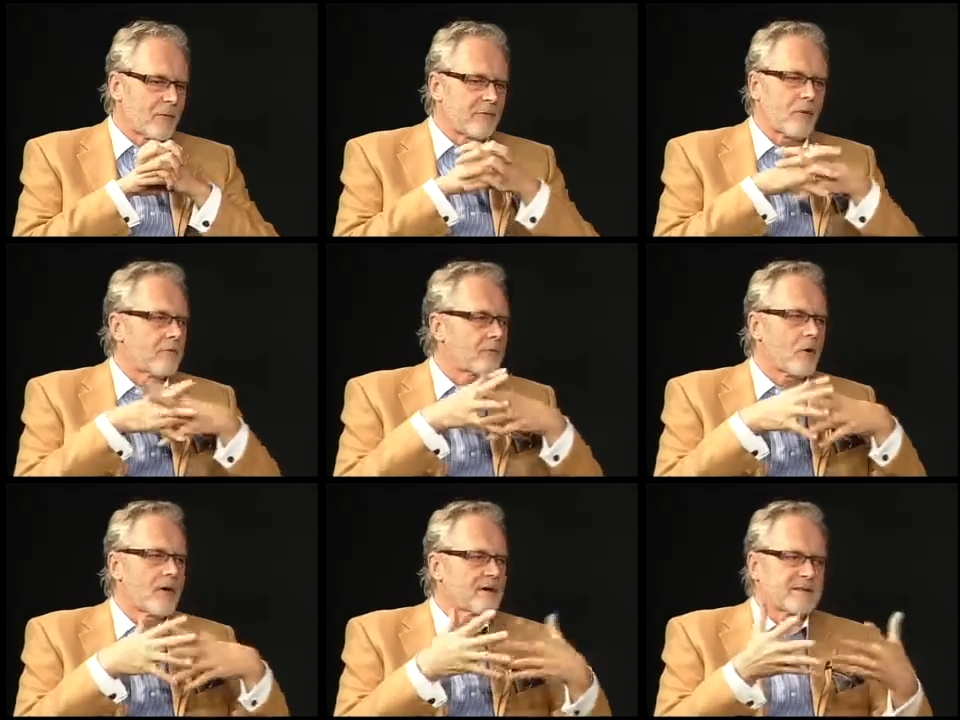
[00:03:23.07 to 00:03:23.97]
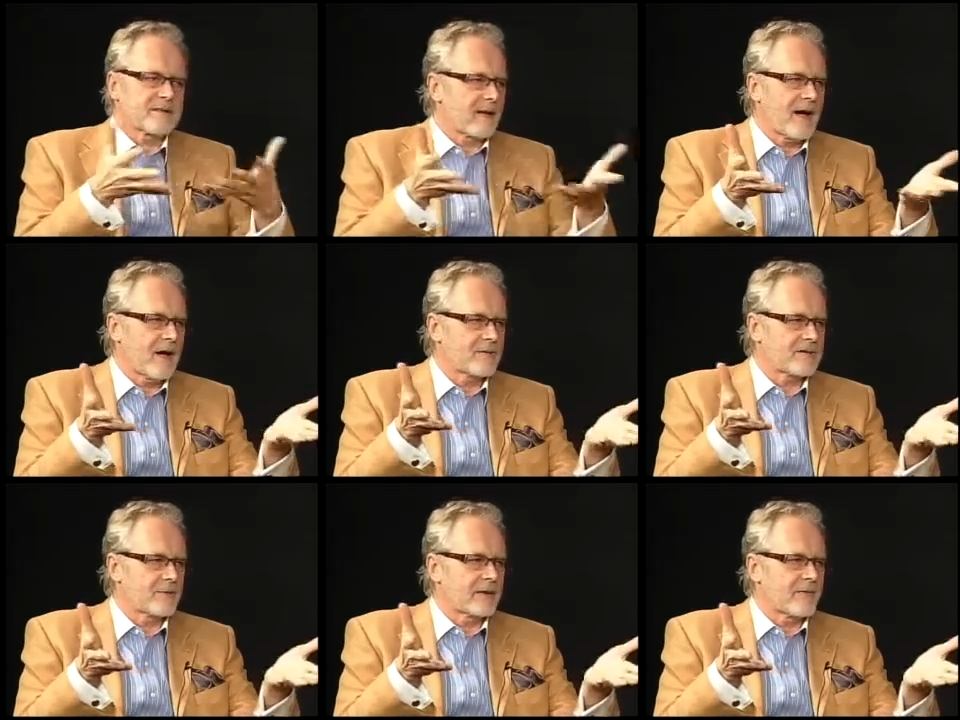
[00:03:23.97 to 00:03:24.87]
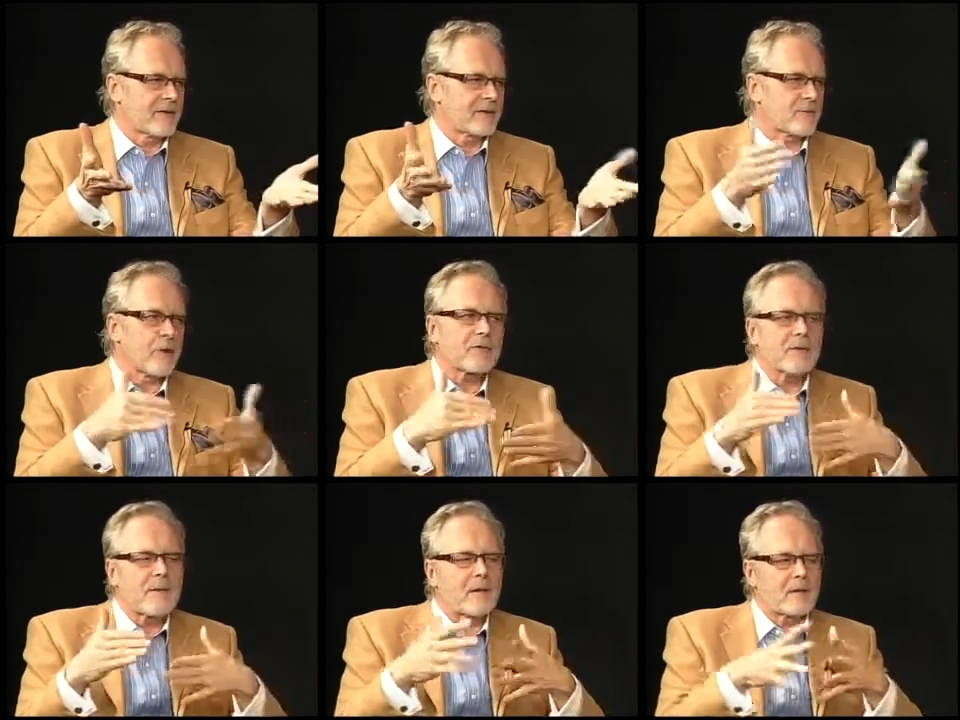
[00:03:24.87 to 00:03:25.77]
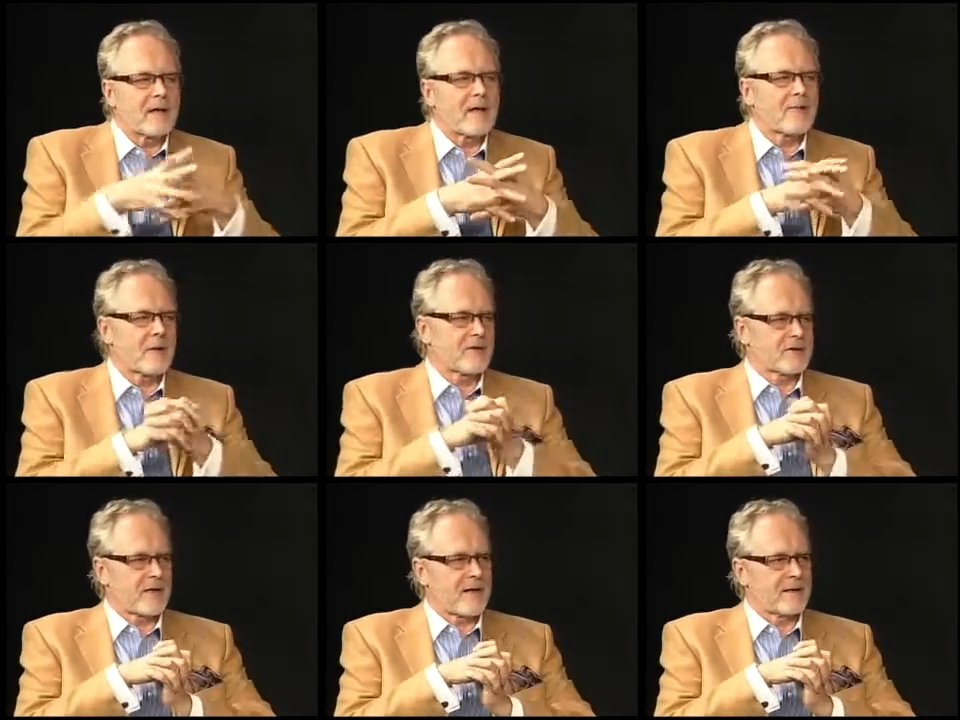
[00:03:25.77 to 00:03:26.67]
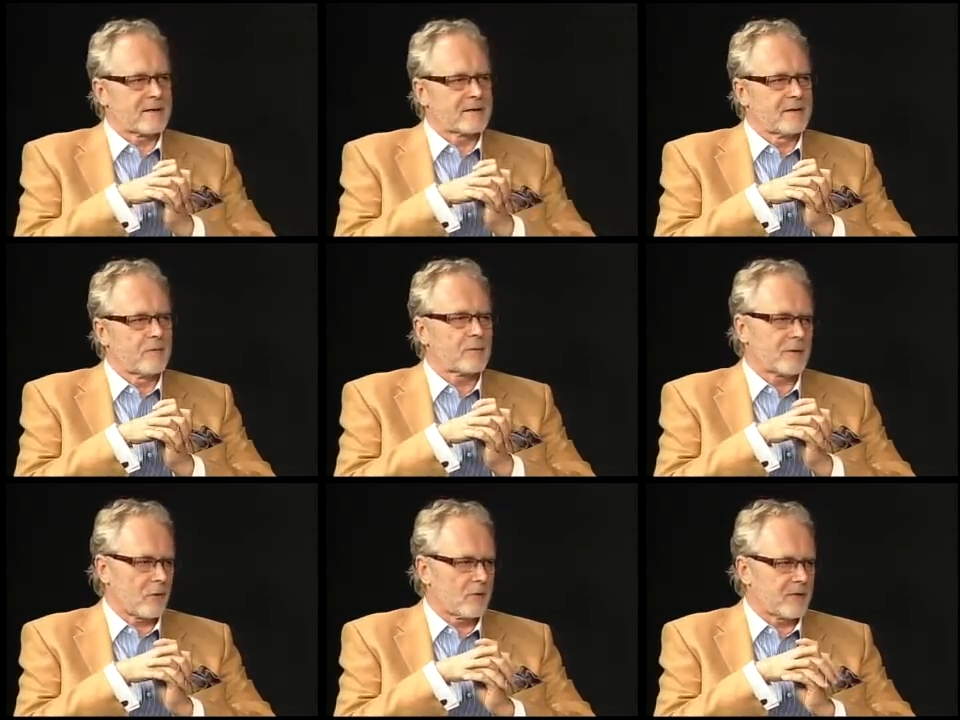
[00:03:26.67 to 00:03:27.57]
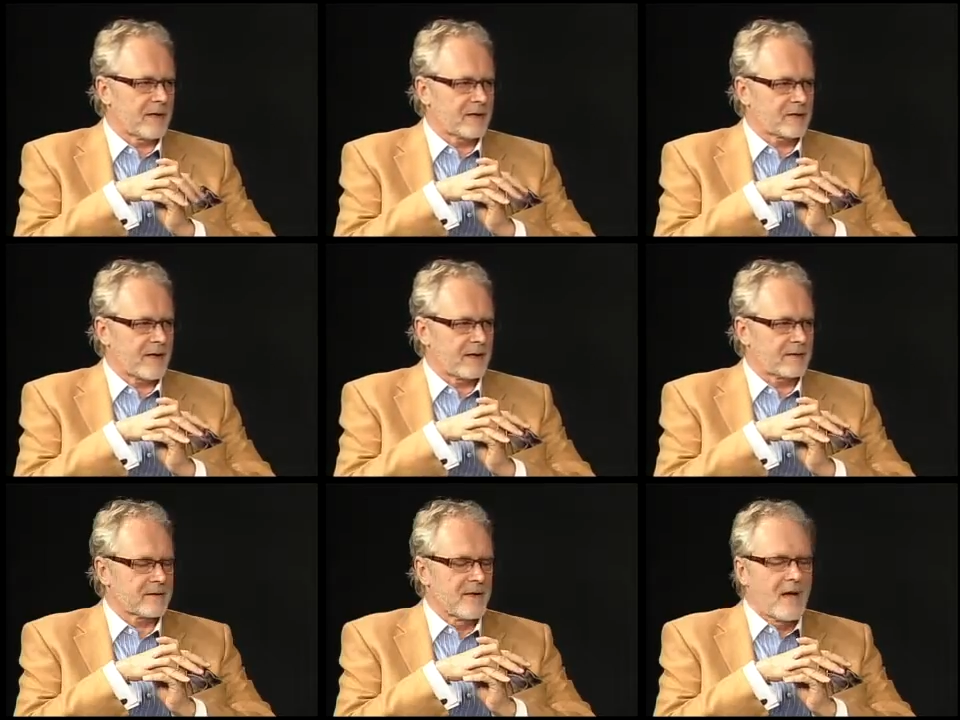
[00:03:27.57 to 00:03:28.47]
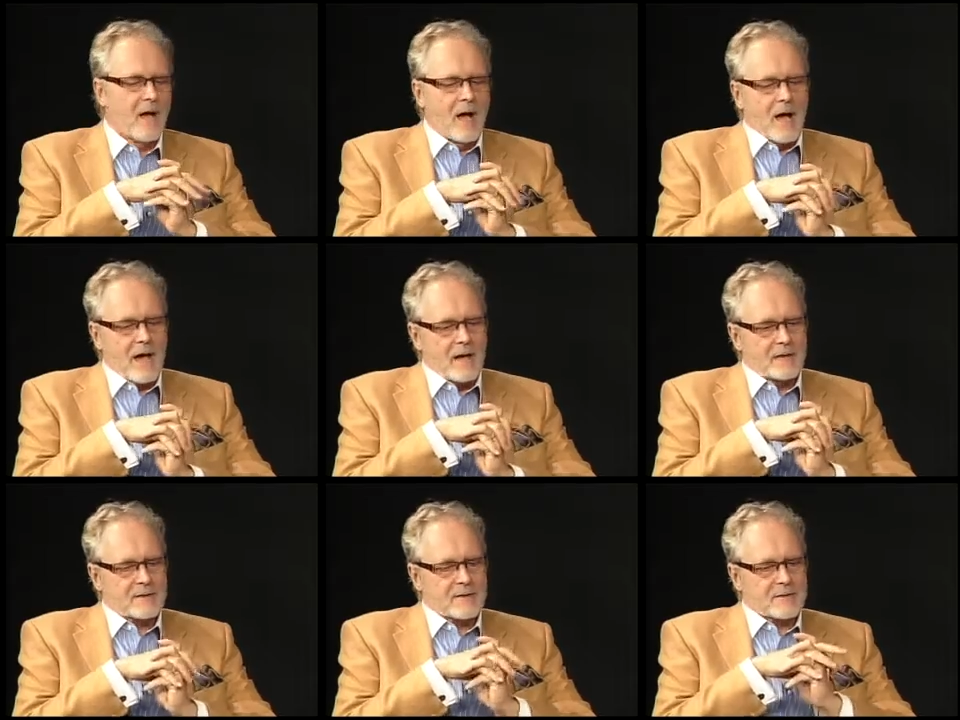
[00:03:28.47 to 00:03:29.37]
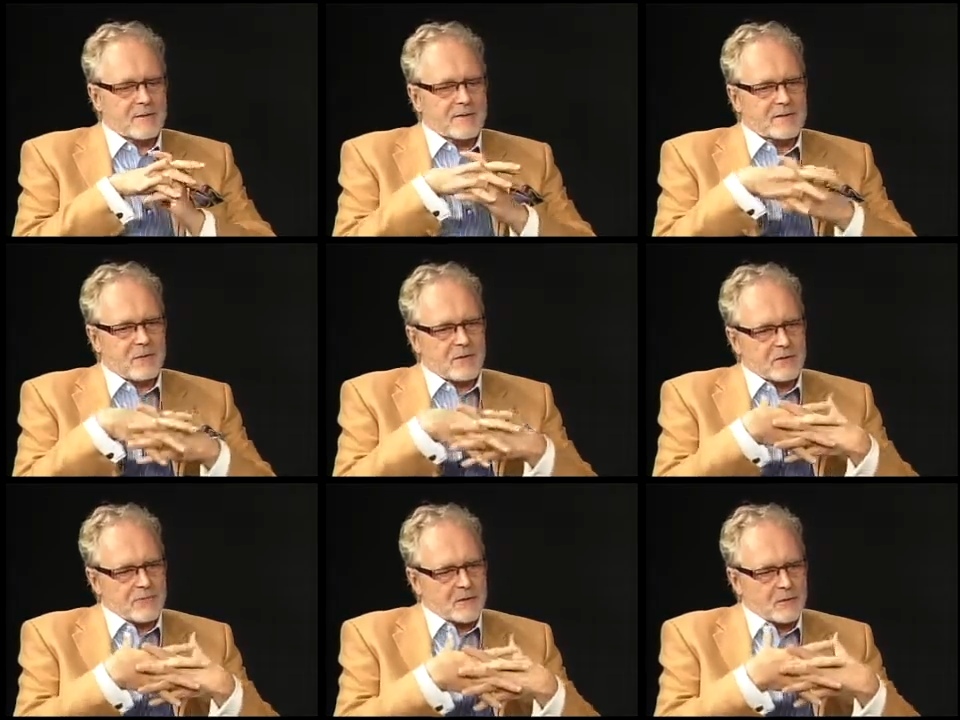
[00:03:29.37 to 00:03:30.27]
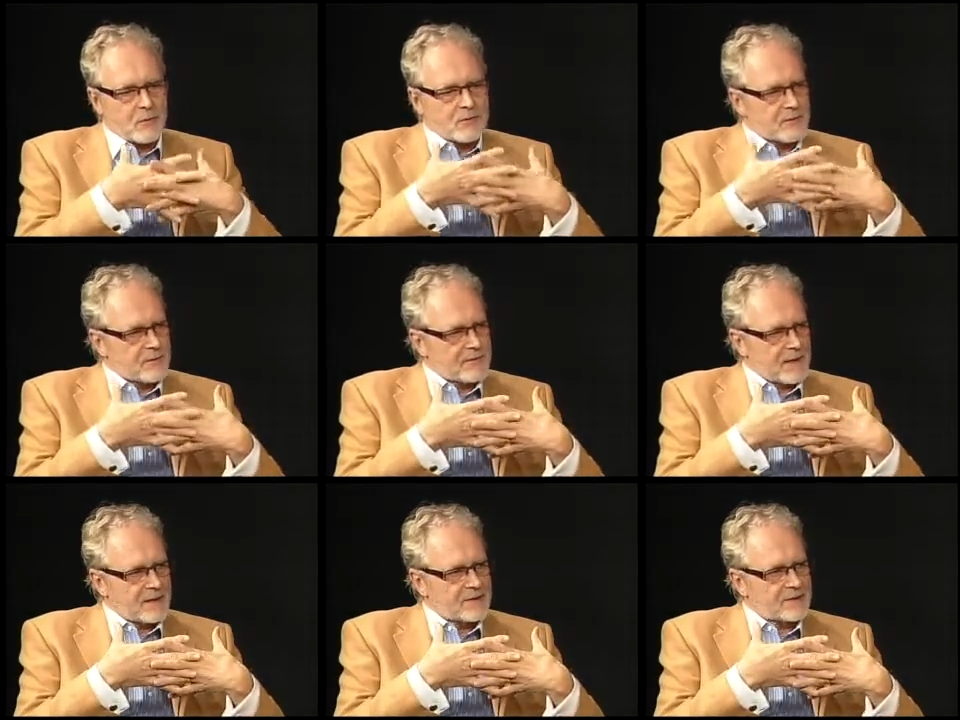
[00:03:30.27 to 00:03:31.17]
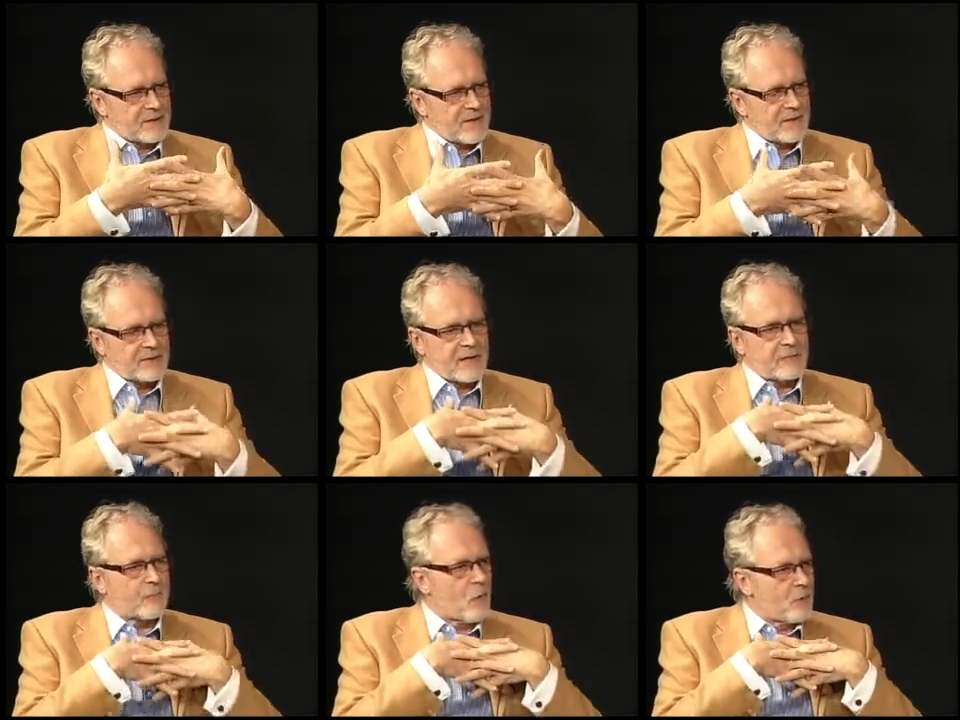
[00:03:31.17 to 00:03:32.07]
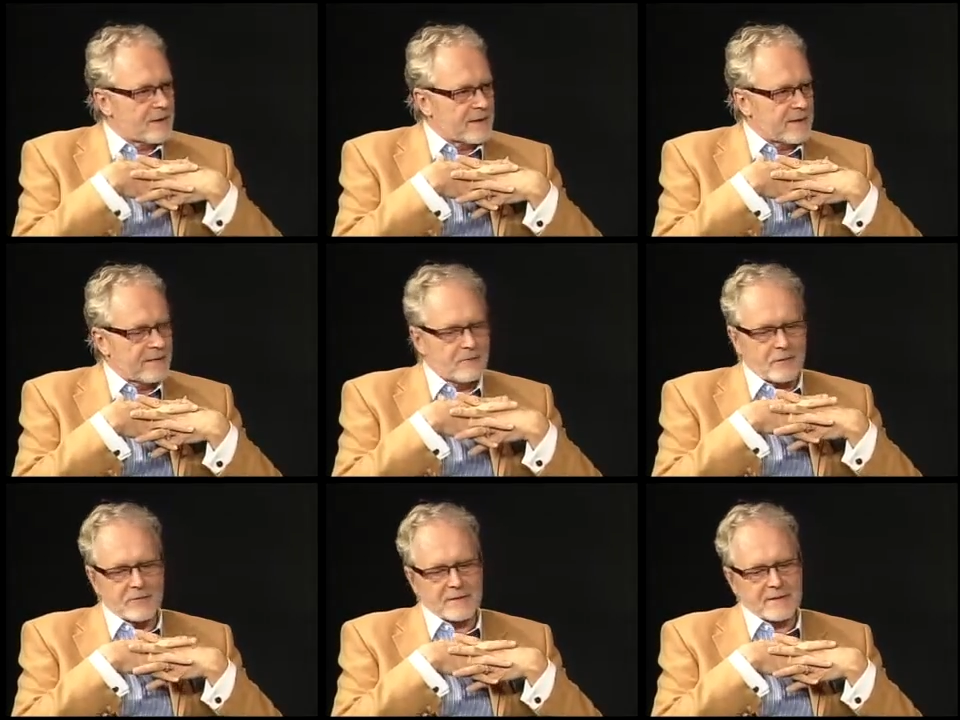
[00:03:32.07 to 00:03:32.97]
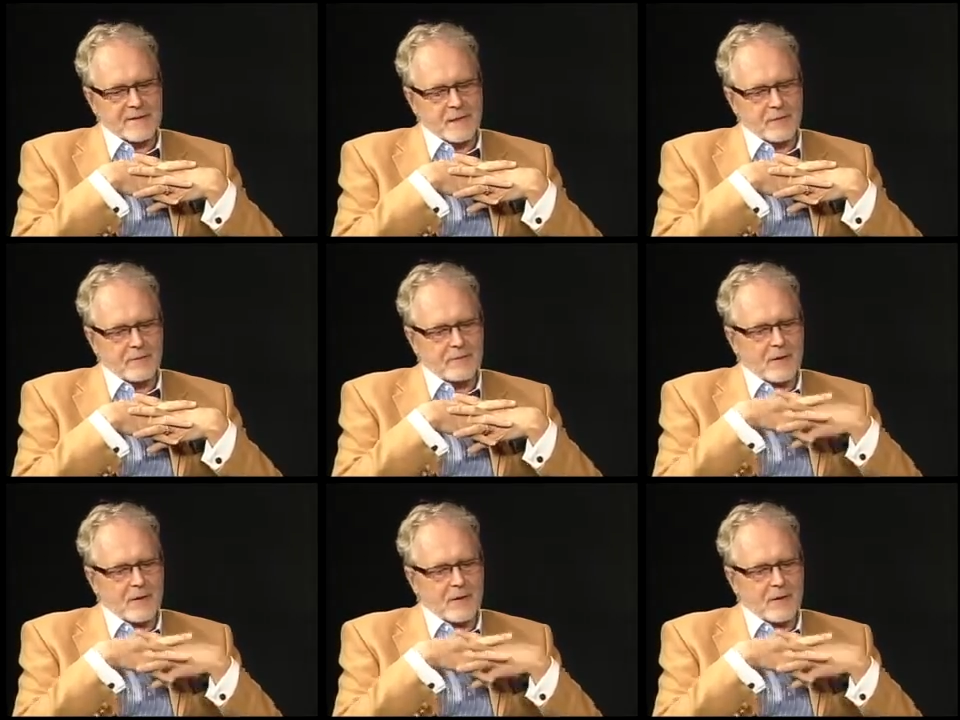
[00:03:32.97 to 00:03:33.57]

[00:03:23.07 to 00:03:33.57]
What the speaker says: before Freud and psychiatrists or whatever, this was maybe on the level of a child, what we call today a child. And so these stories were told to adults, shared verbally, not written down, but